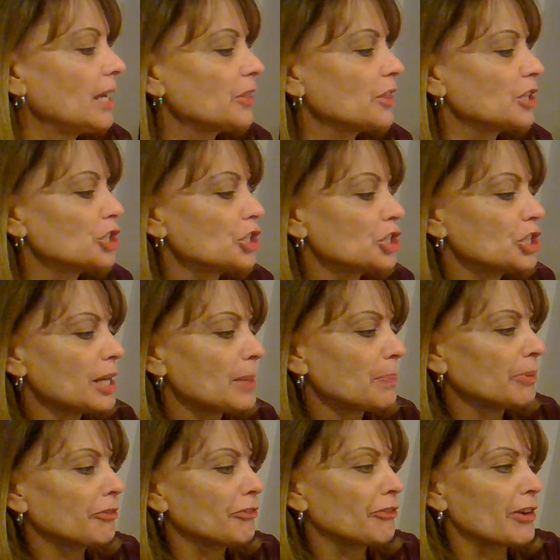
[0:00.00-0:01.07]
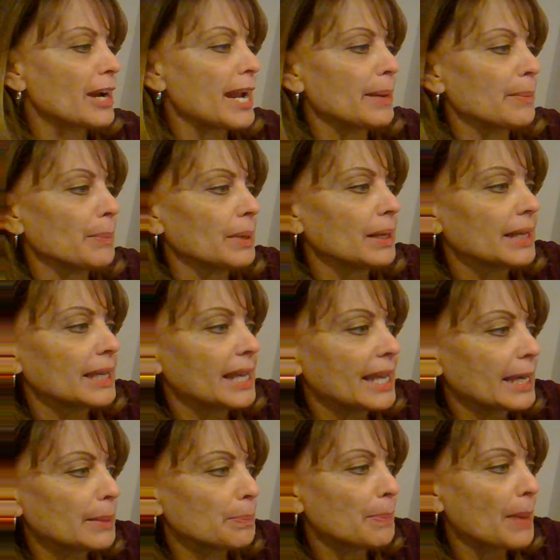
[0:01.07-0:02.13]
The ship frame
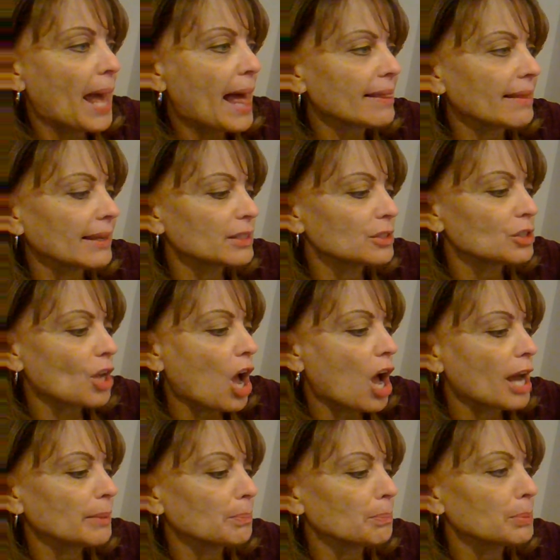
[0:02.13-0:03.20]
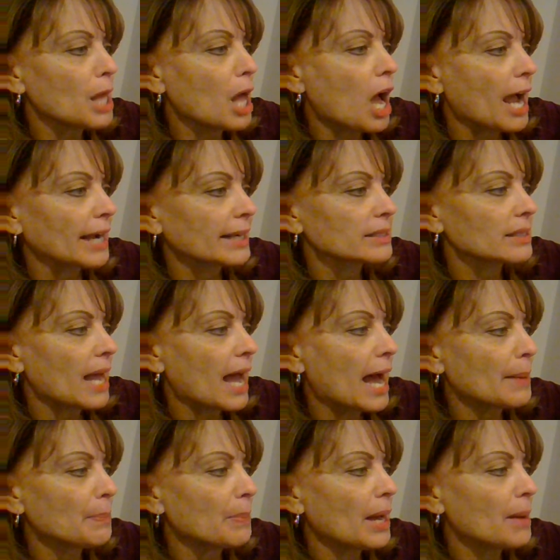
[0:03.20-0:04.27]
can balance on blocks
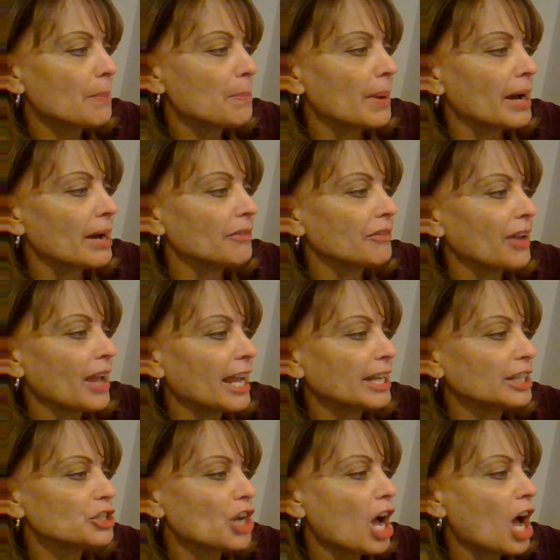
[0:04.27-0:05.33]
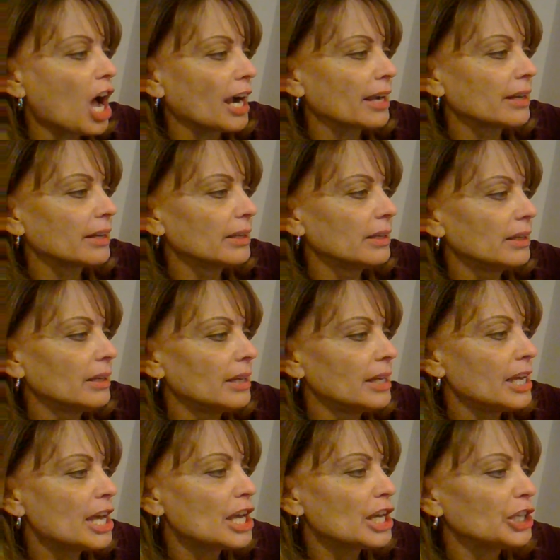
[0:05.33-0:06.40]
up above a dock.
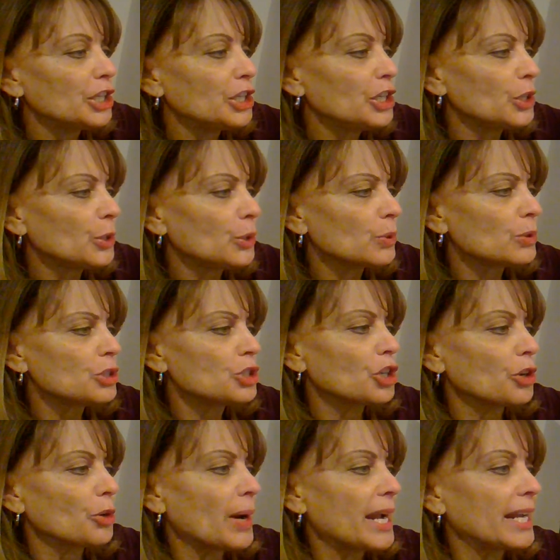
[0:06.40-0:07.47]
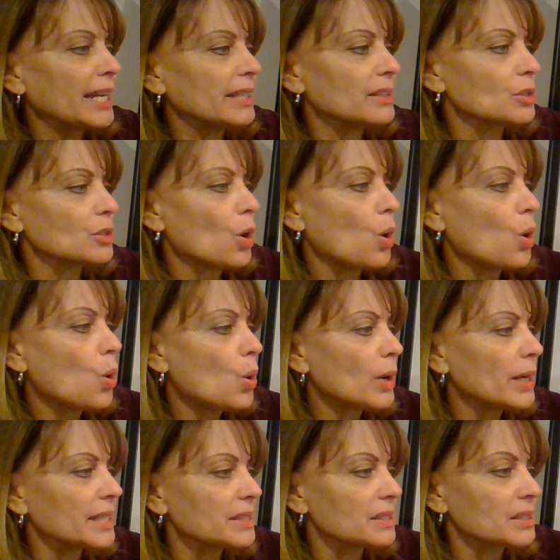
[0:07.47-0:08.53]
Huge cranes
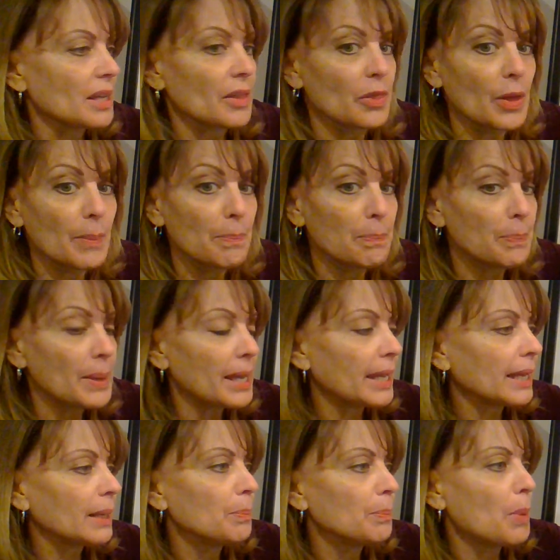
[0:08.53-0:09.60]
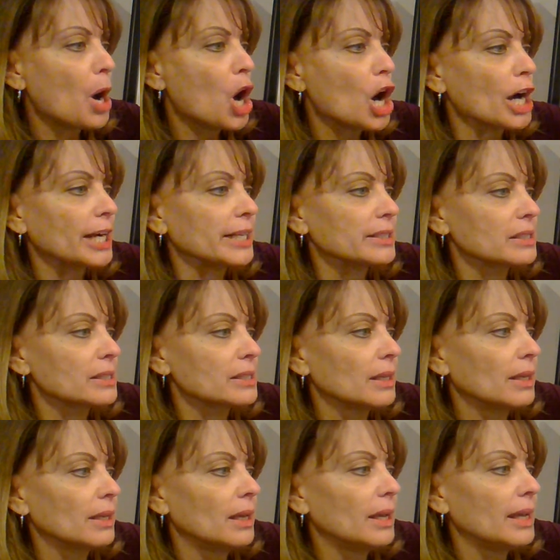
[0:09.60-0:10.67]
hoist the big parts
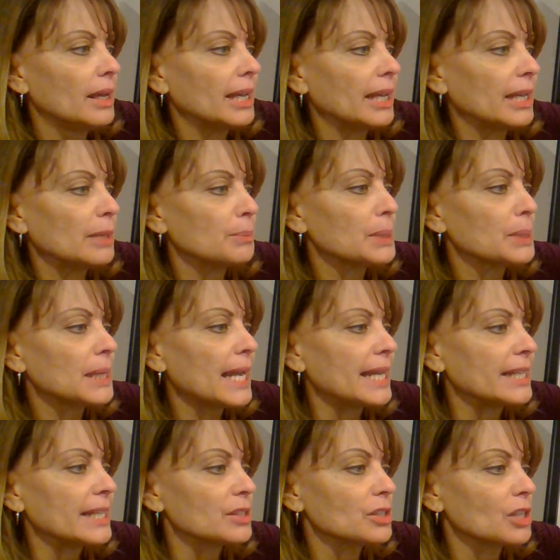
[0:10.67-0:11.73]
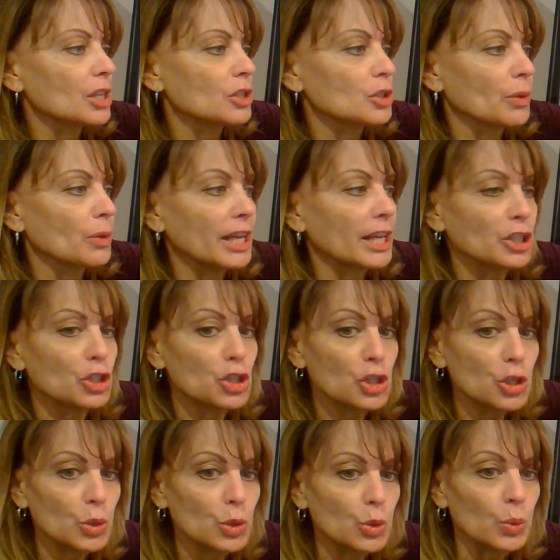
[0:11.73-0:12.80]
in place so they
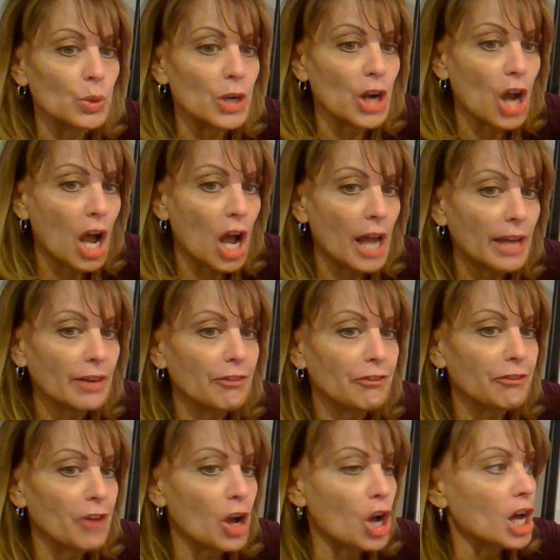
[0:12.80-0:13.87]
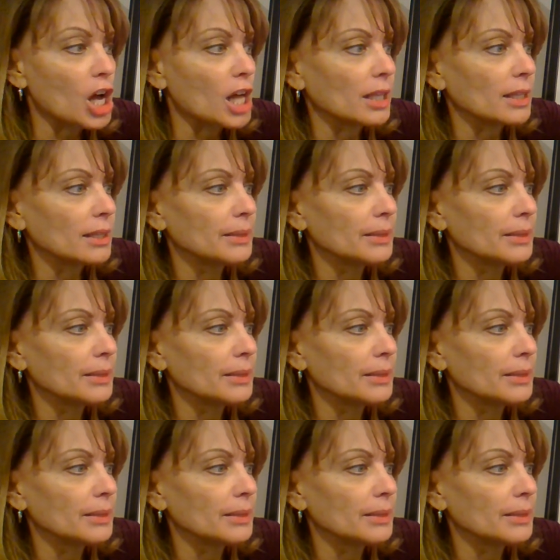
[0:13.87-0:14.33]
do not fall.